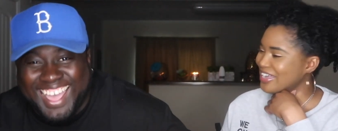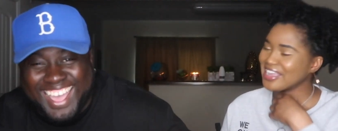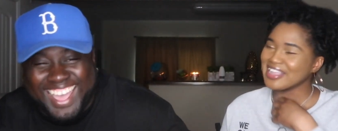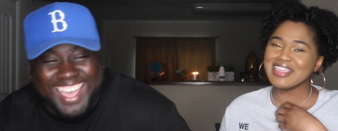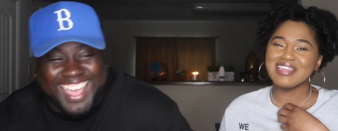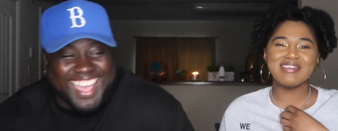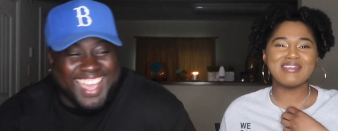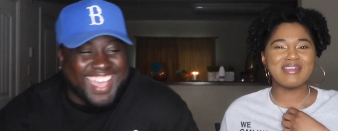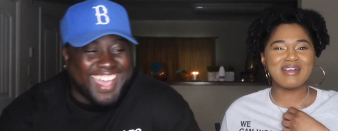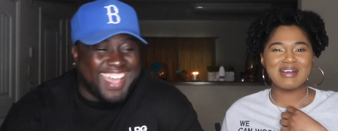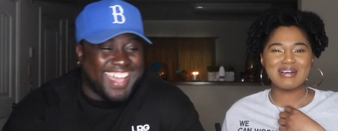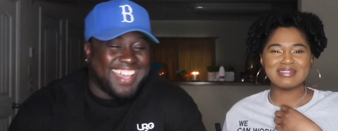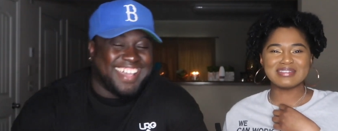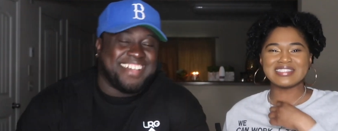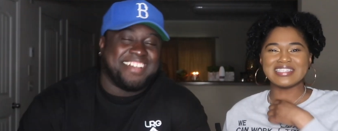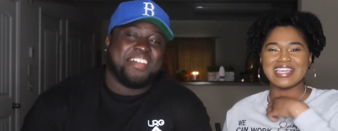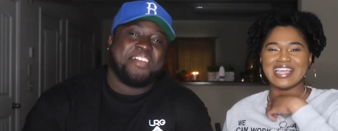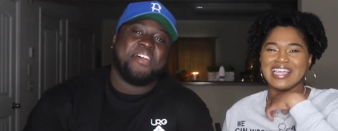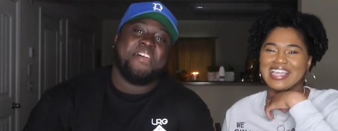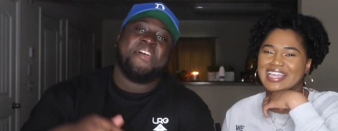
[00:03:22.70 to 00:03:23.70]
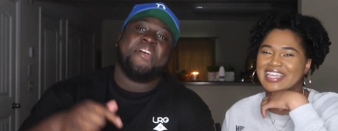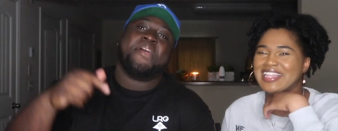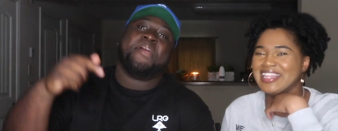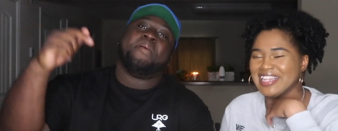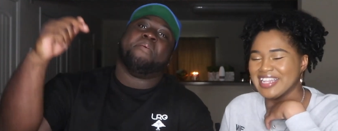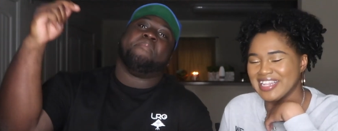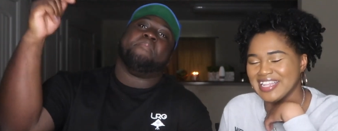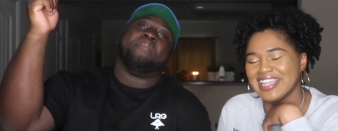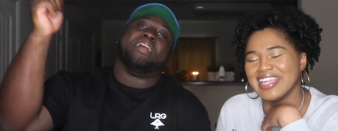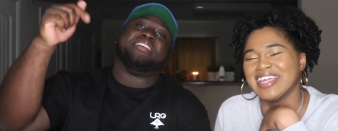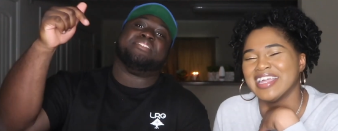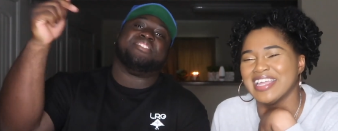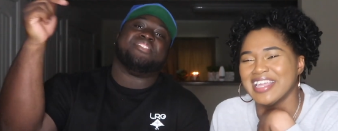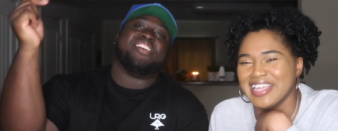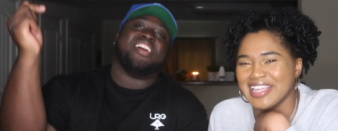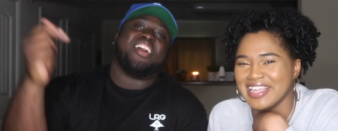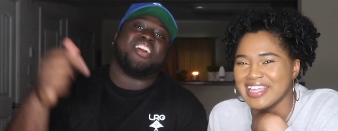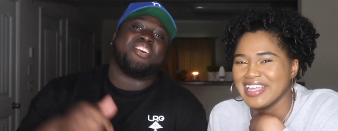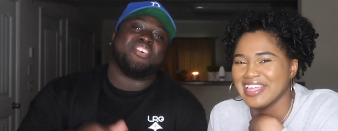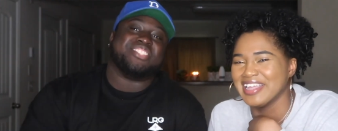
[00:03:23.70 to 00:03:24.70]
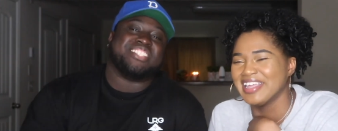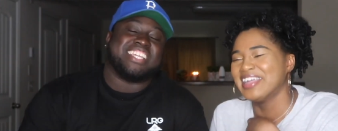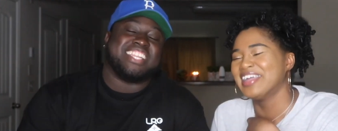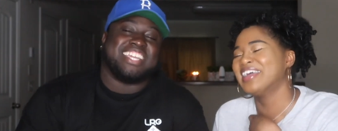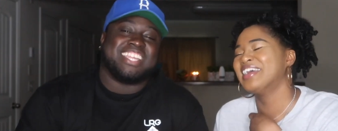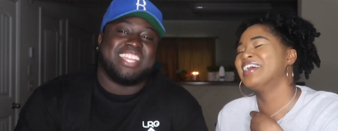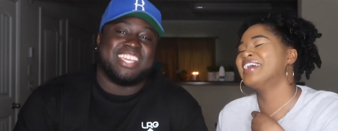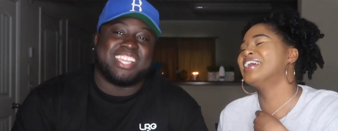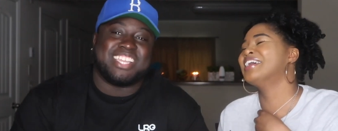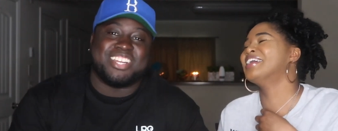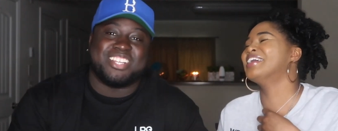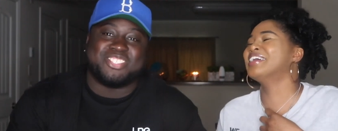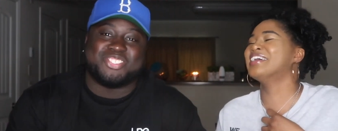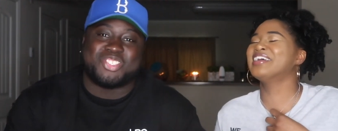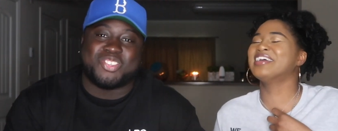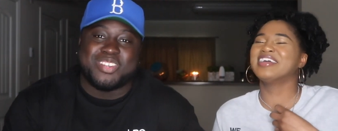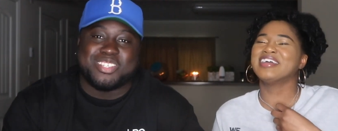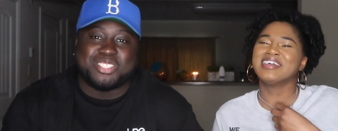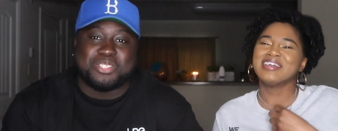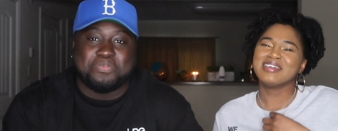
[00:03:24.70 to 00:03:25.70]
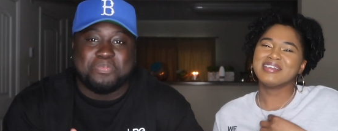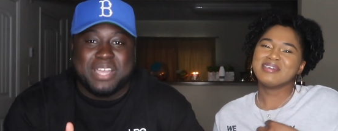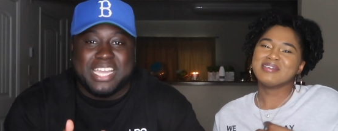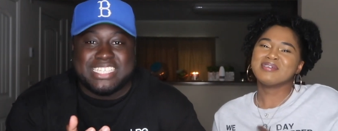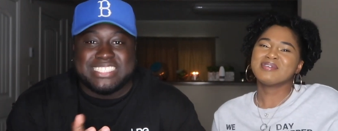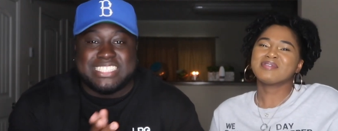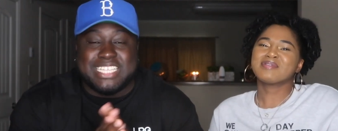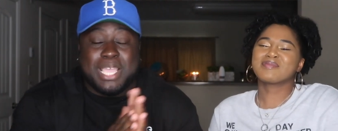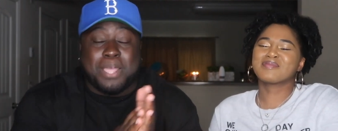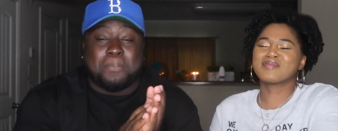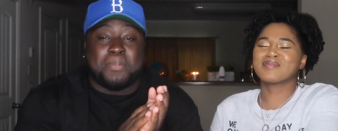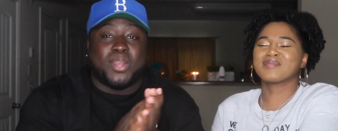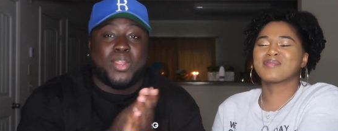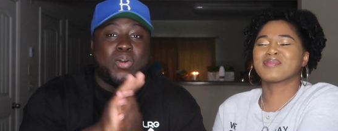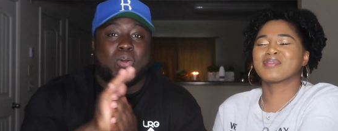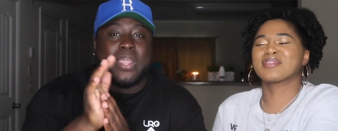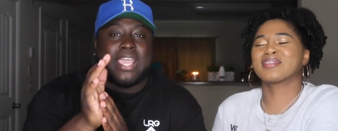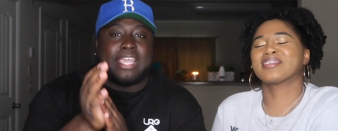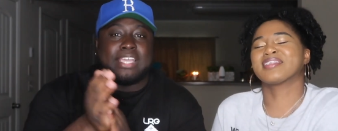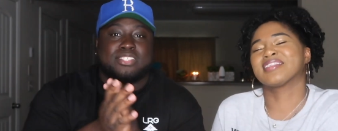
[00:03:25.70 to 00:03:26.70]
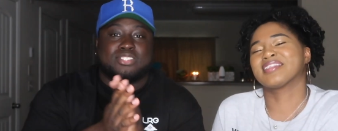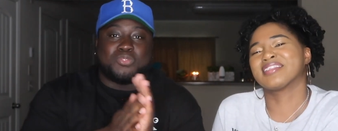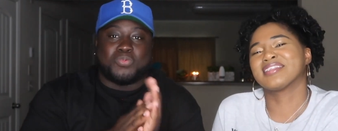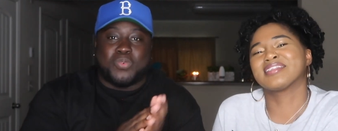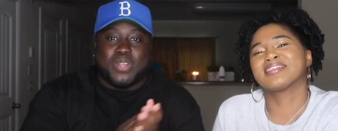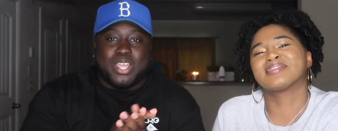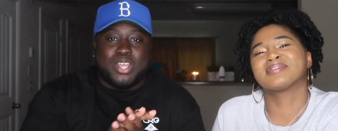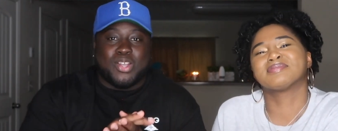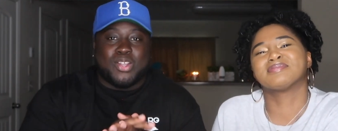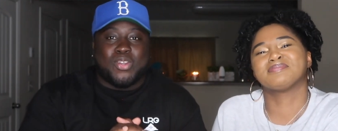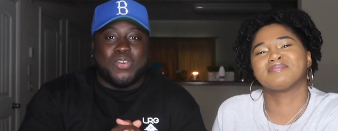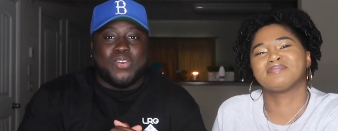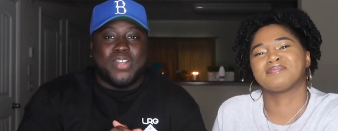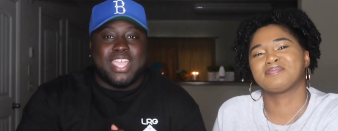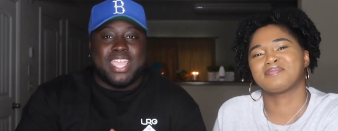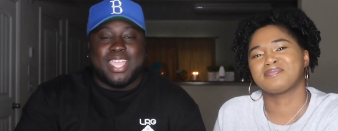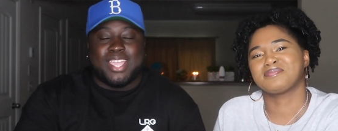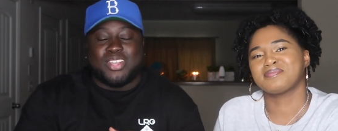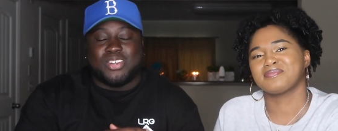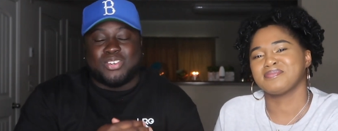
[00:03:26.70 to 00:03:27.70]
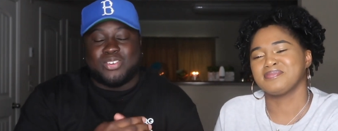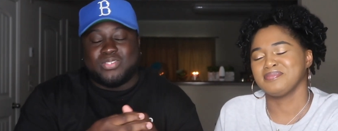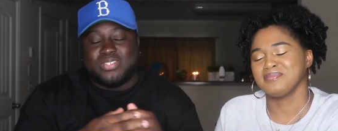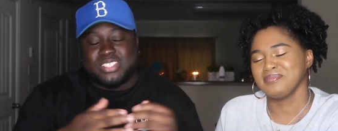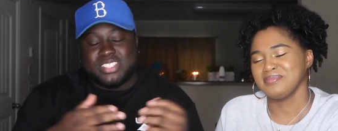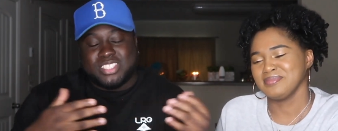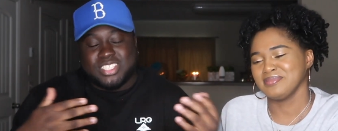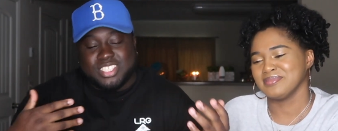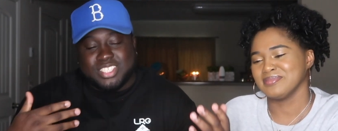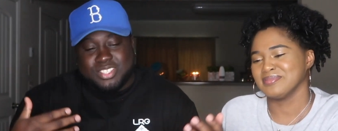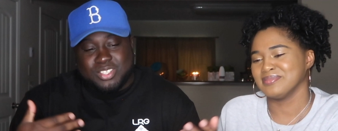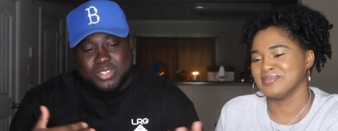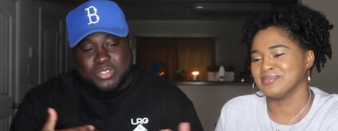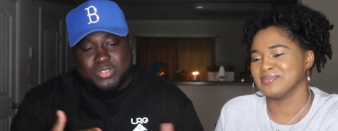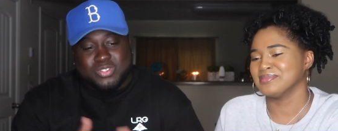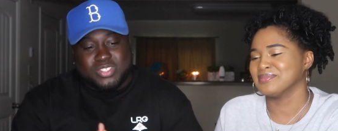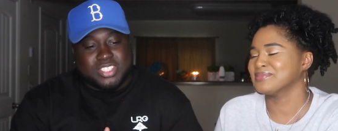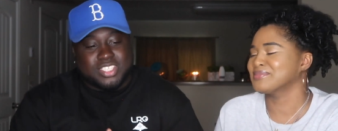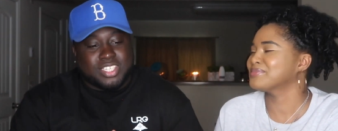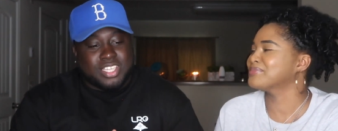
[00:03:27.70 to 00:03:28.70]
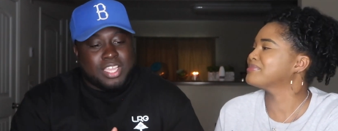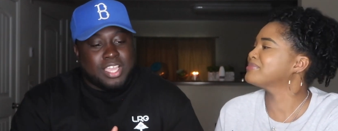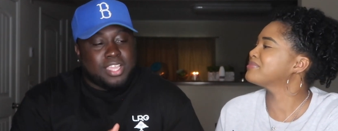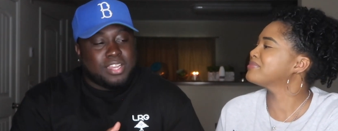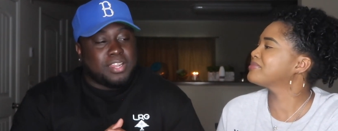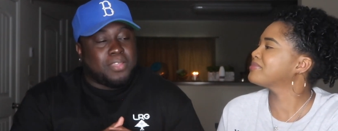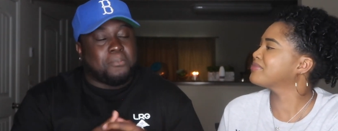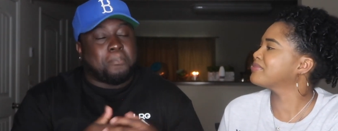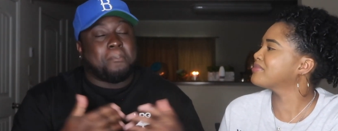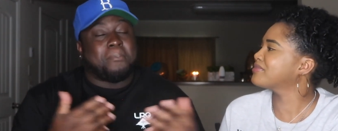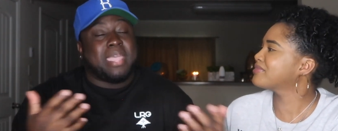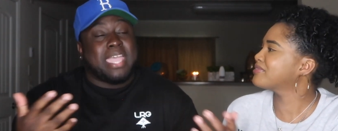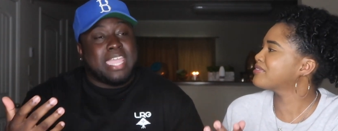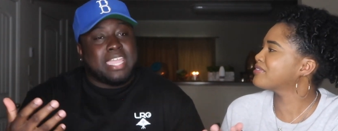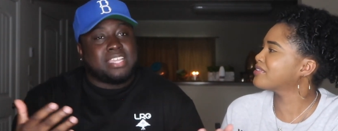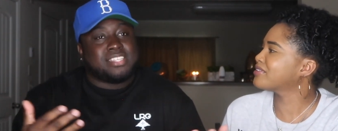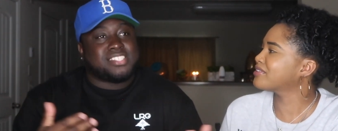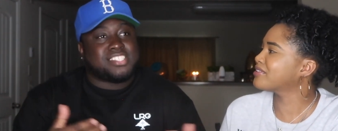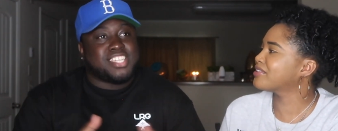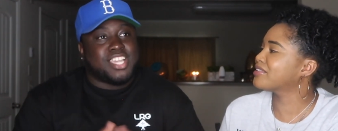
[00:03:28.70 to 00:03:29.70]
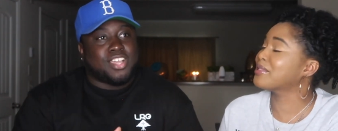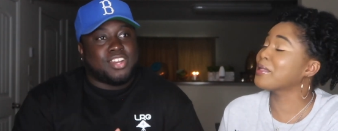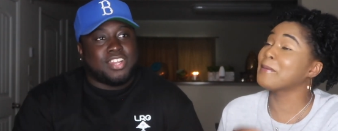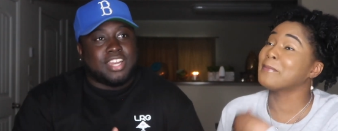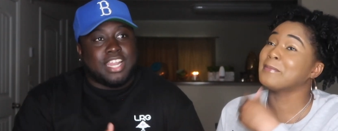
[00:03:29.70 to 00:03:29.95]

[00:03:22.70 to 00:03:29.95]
Speaker 1: you know what I'm
Speaker 2: saying? make sure y'all go to the link in the description box down below as well. Go ahead, go over to the new, the main channel,